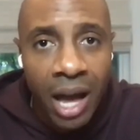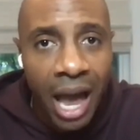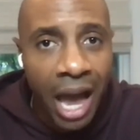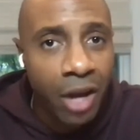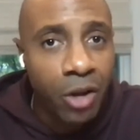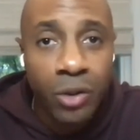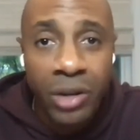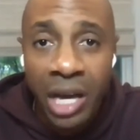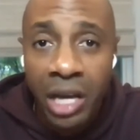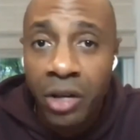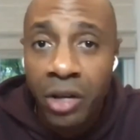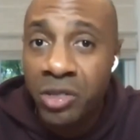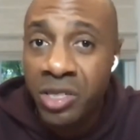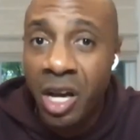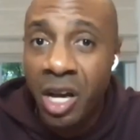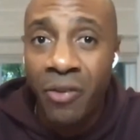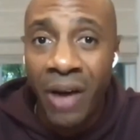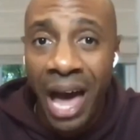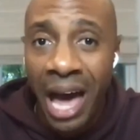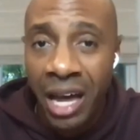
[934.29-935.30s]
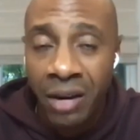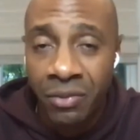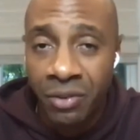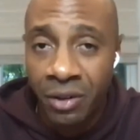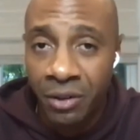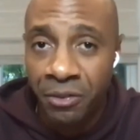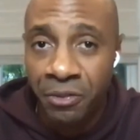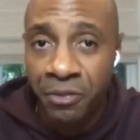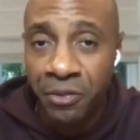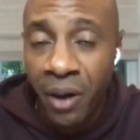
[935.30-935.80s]
How do you get yourself out
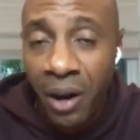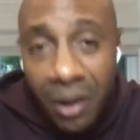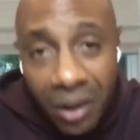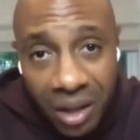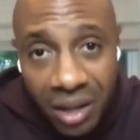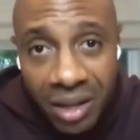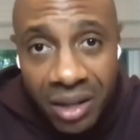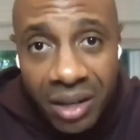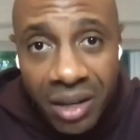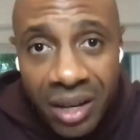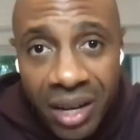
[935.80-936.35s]
of a funk?